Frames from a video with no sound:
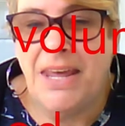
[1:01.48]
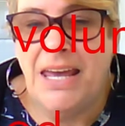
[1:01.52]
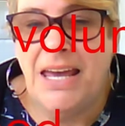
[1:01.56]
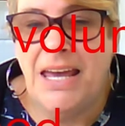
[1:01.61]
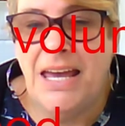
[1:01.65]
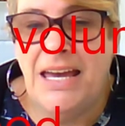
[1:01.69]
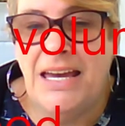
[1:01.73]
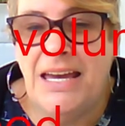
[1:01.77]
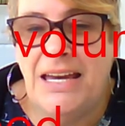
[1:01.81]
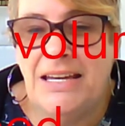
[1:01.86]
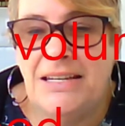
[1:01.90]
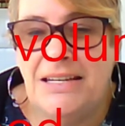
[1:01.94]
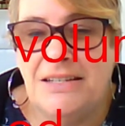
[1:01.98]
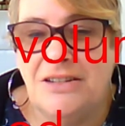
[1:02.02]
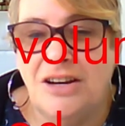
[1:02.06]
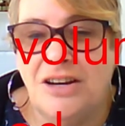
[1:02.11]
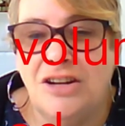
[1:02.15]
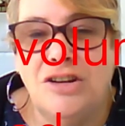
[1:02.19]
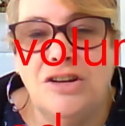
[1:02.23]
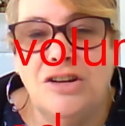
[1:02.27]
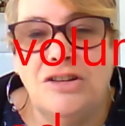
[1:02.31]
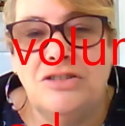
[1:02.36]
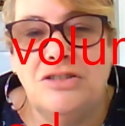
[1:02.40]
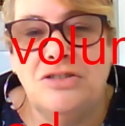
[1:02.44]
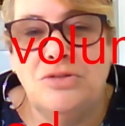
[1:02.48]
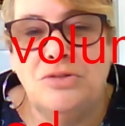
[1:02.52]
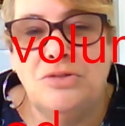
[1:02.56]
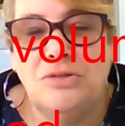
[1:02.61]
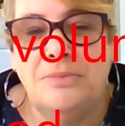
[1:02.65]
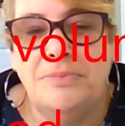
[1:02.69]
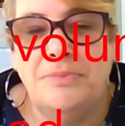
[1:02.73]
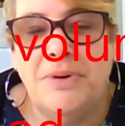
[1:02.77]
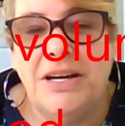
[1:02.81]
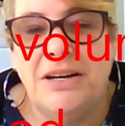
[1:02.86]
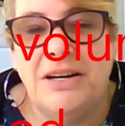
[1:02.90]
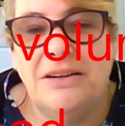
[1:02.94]
And I'd like to talk
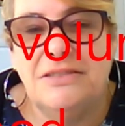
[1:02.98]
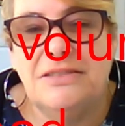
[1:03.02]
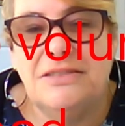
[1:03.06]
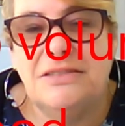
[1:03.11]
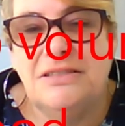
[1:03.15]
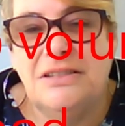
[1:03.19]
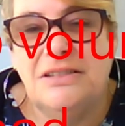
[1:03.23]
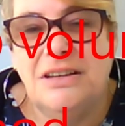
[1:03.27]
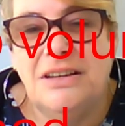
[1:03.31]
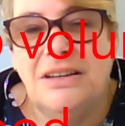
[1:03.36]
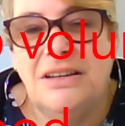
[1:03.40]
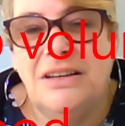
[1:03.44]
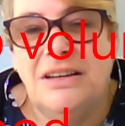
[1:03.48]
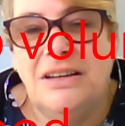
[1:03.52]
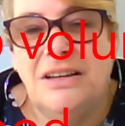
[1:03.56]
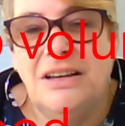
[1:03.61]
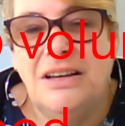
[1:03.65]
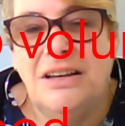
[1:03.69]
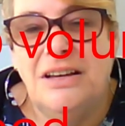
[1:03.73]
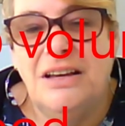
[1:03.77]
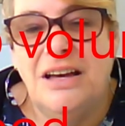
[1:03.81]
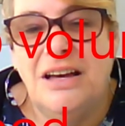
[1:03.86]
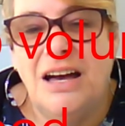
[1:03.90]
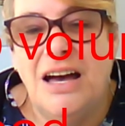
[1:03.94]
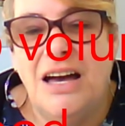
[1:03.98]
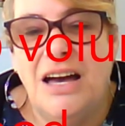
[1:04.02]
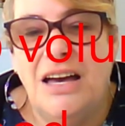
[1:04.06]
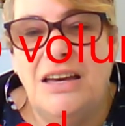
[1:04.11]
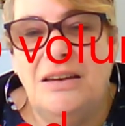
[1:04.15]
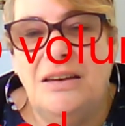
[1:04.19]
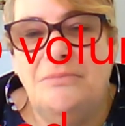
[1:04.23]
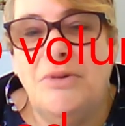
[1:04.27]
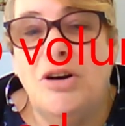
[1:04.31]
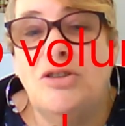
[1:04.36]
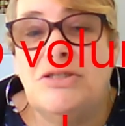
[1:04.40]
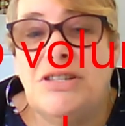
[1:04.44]
about
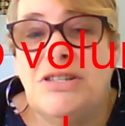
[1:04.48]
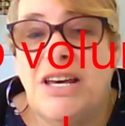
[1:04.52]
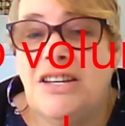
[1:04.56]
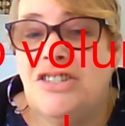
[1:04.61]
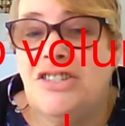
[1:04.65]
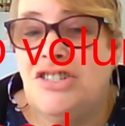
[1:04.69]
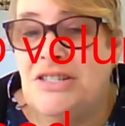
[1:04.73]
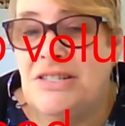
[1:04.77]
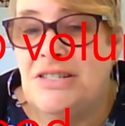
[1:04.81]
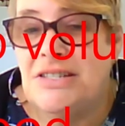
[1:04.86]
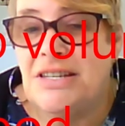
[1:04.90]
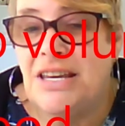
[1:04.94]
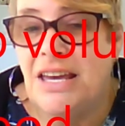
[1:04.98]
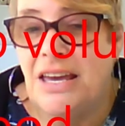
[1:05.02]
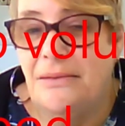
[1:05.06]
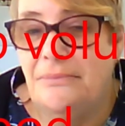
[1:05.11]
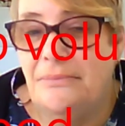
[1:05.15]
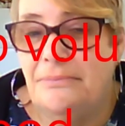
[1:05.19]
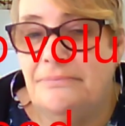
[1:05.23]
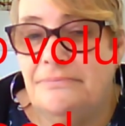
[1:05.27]
a Moe Sargi scam.